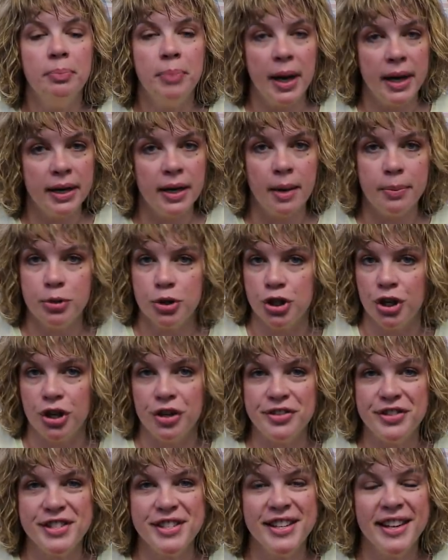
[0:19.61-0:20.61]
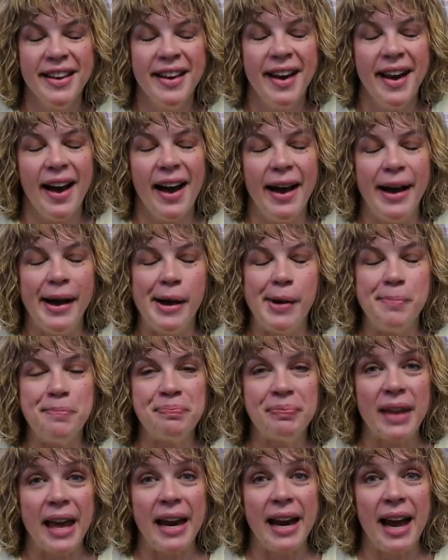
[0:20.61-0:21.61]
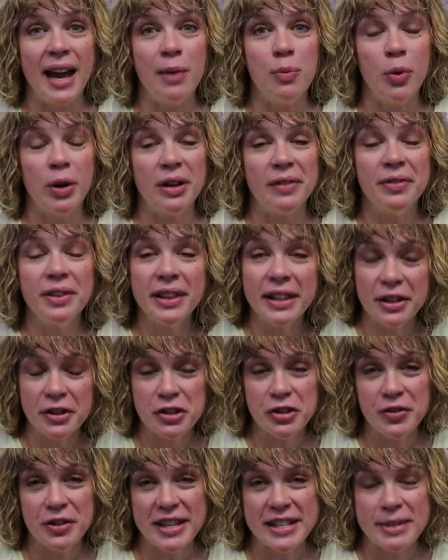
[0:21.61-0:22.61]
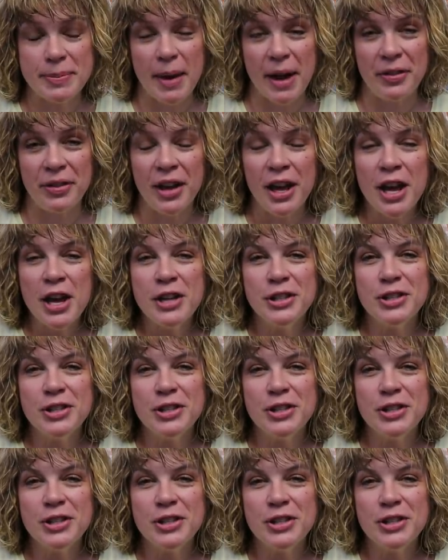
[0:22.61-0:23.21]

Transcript: button-up shirts um, and I am one of the leaders for this month.